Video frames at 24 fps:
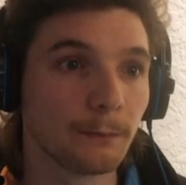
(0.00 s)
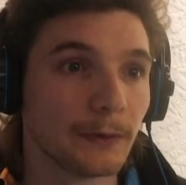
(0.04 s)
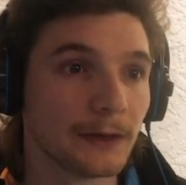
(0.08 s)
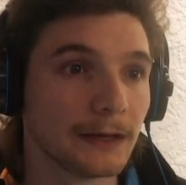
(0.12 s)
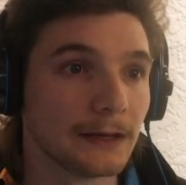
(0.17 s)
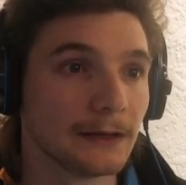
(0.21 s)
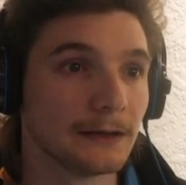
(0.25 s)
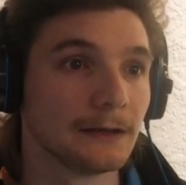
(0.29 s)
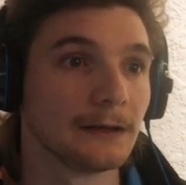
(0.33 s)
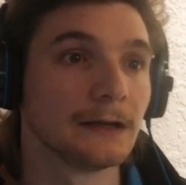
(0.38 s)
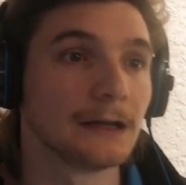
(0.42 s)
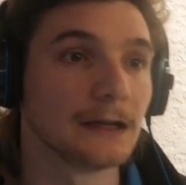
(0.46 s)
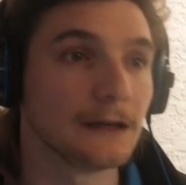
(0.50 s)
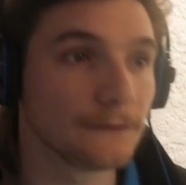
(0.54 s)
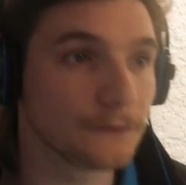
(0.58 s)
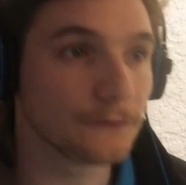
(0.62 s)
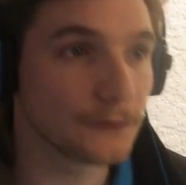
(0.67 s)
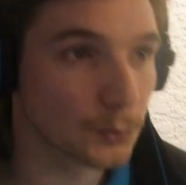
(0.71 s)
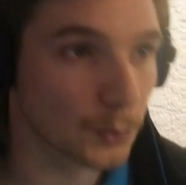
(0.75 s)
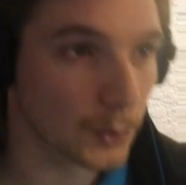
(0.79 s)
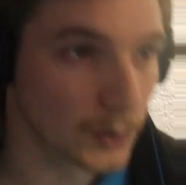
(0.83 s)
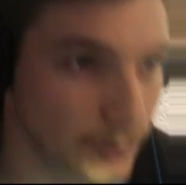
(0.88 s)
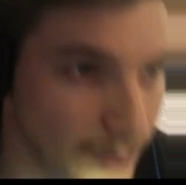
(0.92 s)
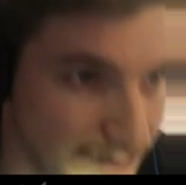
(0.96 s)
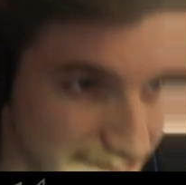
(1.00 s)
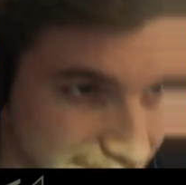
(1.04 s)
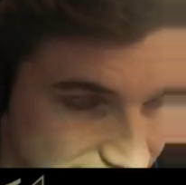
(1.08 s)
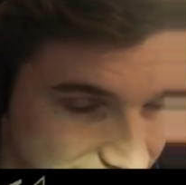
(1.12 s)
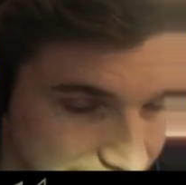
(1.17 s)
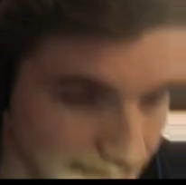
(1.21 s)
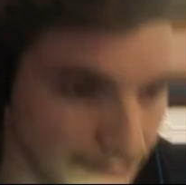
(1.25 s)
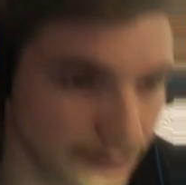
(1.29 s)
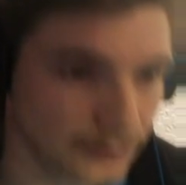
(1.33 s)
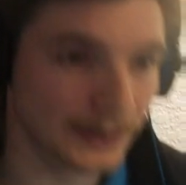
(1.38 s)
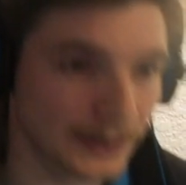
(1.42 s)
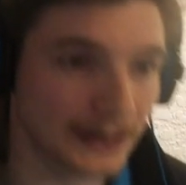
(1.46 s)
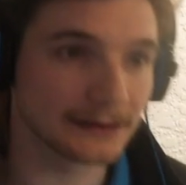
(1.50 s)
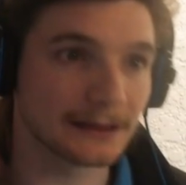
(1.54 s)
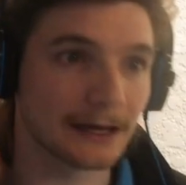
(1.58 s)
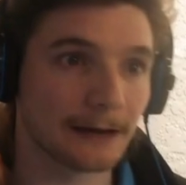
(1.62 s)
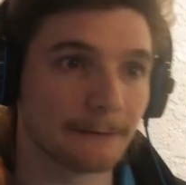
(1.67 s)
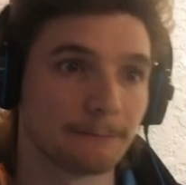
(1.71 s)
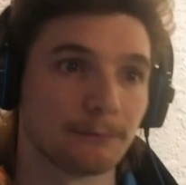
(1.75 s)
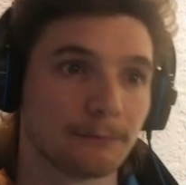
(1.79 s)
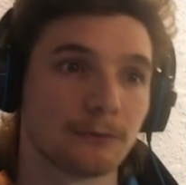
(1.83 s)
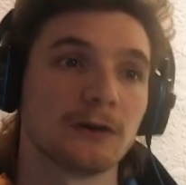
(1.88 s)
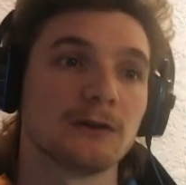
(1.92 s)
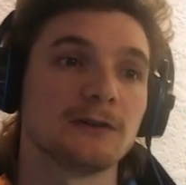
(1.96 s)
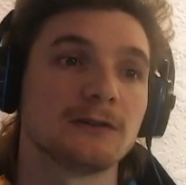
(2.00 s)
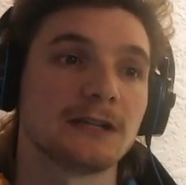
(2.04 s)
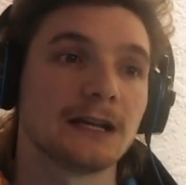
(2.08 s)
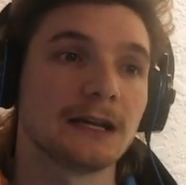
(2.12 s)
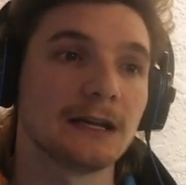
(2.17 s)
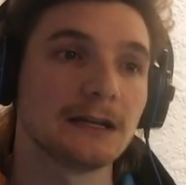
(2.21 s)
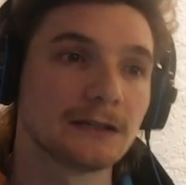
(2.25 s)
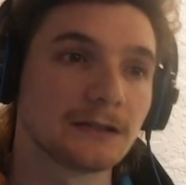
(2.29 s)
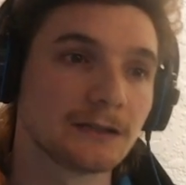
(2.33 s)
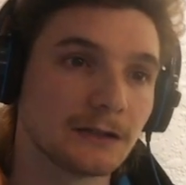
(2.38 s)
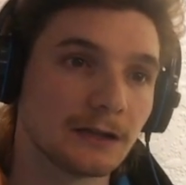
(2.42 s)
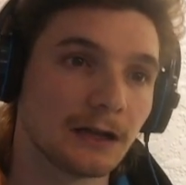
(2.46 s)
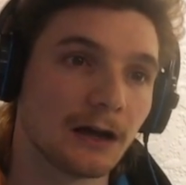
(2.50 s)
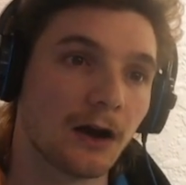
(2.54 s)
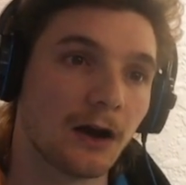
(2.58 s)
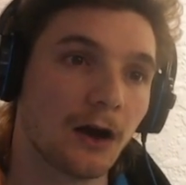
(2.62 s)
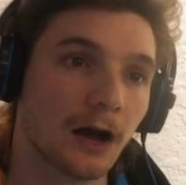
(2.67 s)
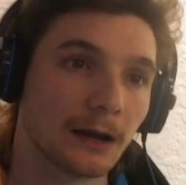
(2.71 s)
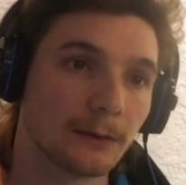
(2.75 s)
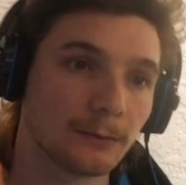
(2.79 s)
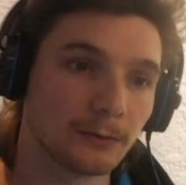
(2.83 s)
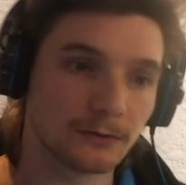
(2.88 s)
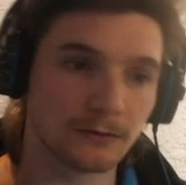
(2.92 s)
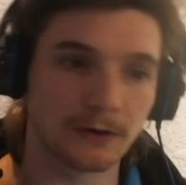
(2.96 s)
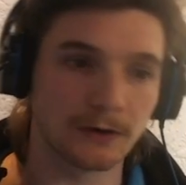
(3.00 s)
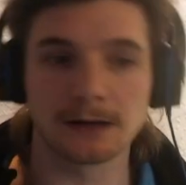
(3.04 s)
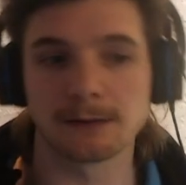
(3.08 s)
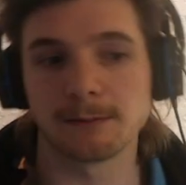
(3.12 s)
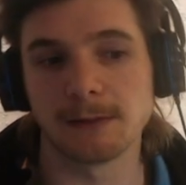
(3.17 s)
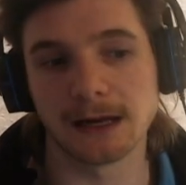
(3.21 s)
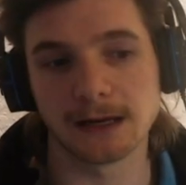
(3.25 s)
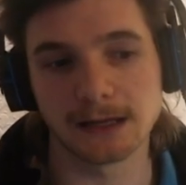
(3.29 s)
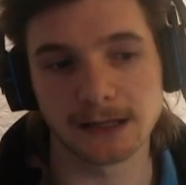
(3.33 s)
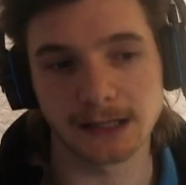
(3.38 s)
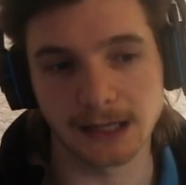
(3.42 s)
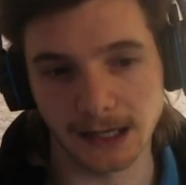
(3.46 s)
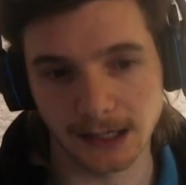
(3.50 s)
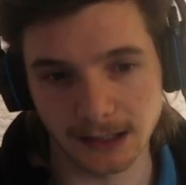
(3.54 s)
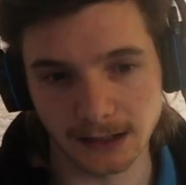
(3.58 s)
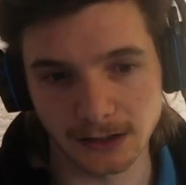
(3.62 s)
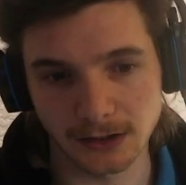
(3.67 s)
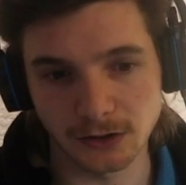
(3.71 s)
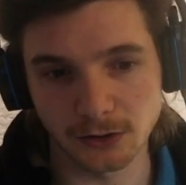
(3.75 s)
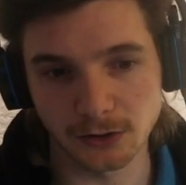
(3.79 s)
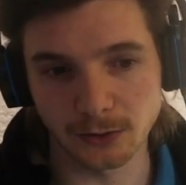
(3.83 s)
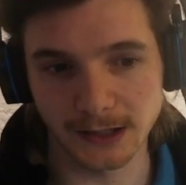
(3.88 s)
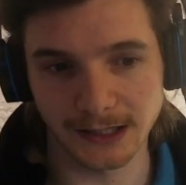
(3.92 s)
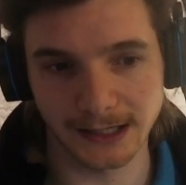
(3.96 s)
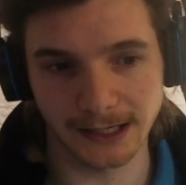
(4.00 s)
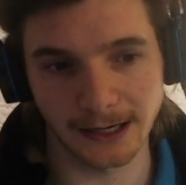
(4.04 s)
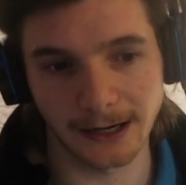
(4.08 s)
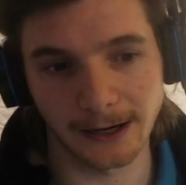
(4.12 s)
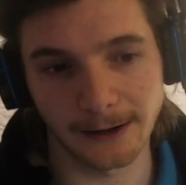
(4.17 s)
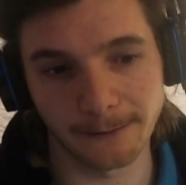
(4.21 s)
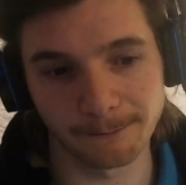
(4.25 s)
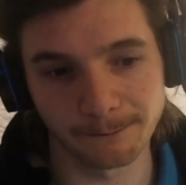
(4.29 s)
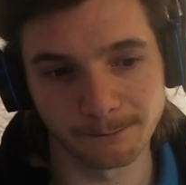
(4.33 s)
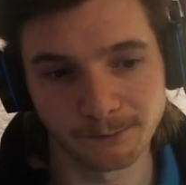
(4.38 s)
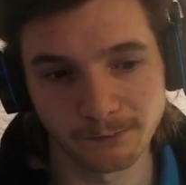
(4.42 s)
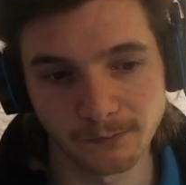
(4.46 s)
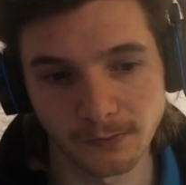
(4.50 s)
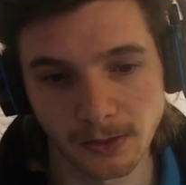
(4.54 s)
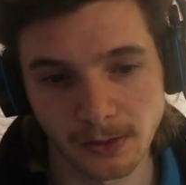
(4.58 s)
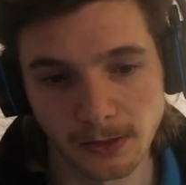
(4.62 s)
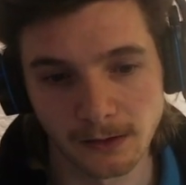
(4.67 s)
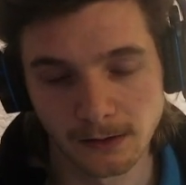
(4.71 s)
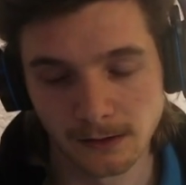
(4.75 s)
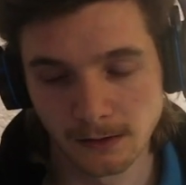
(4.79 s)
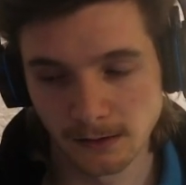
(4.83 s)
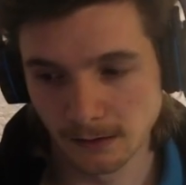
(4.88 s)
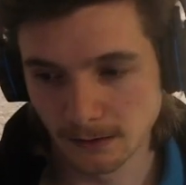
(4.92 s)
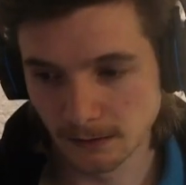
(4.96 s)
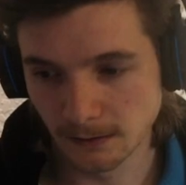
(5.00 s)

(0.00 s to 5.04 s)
But if you want to accelerate that process, I would recommend getting a new account. Yeah.